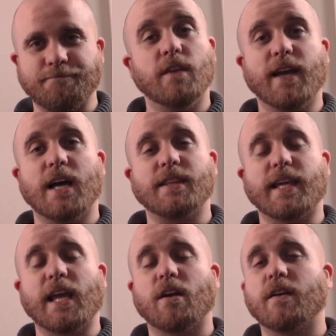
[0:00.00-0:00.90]
You've got the
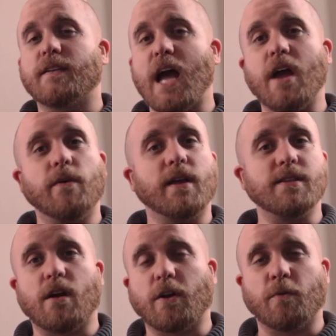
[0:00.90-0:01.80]
gear, now you
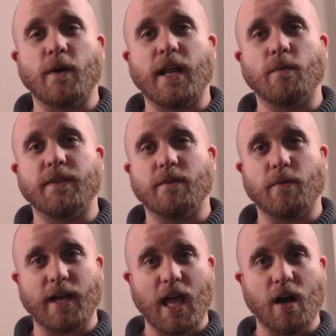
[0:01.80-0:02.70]
can start creating with
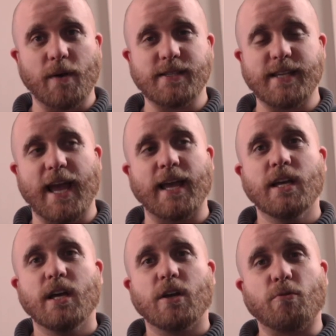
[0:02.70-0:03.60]
it. Like I always say,
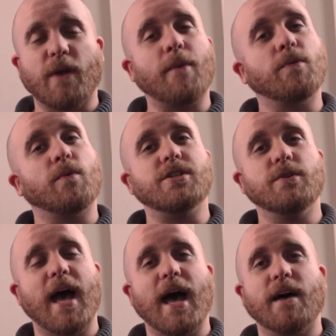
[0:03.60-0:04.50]
create with what
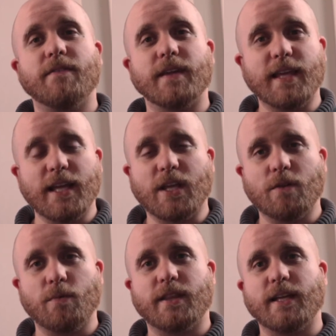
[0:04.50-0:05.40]
you have, get
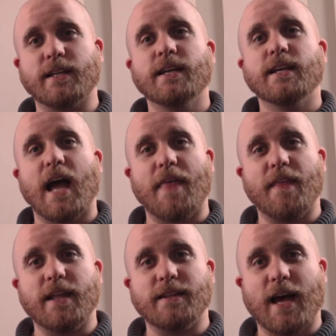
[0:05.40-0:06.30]
good with it,
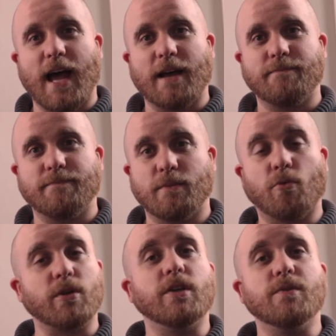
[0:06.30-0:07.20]
and then
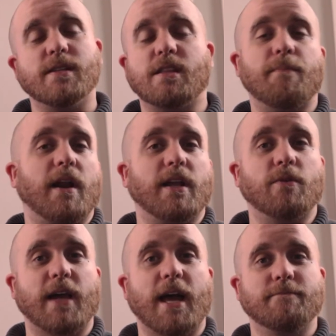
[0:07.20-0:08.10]
the more you use it, the better
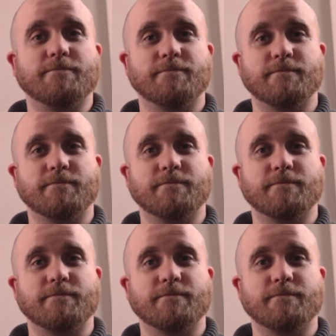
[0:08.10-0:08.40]
you'll get.